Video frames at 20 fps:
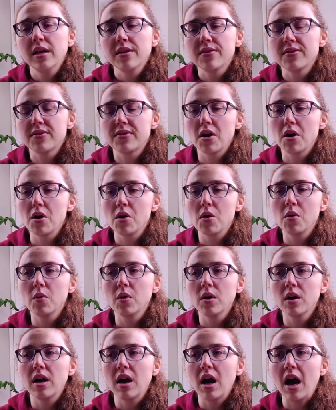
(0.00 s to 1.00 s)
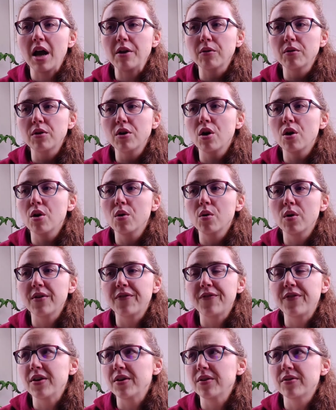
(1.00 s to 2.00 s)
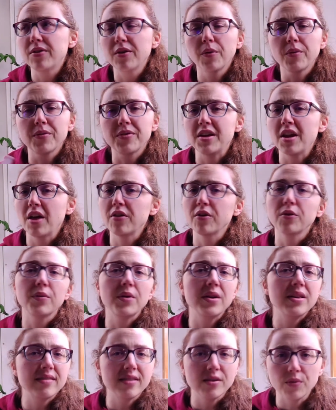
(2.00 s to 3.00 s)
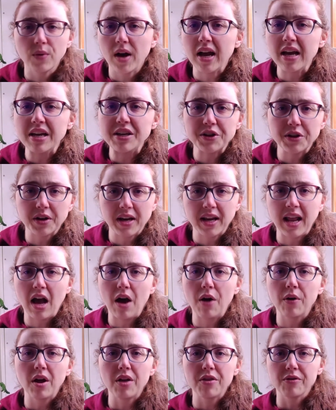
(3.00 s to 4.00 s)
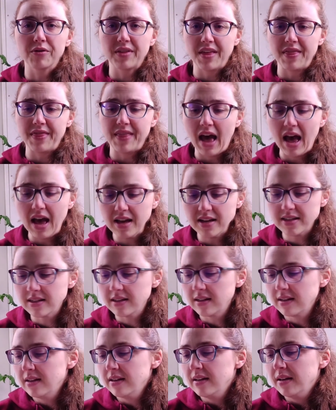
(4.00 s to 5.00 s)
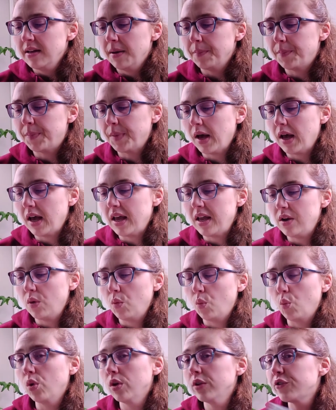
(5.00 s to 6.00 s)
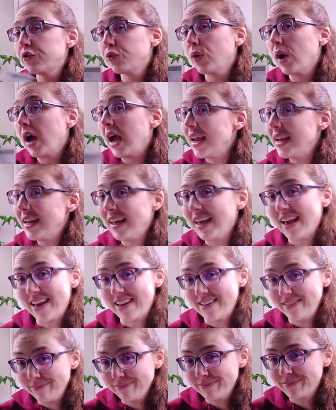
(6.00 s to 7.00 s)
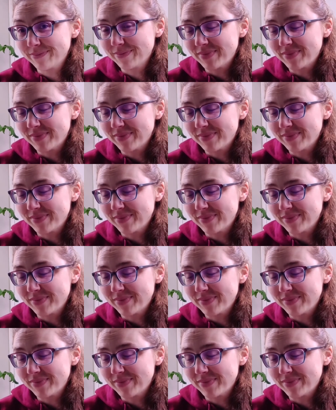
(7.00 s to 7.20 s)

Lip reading: So I don't know if there was another reason why I took it out other than that. But we'll try it again.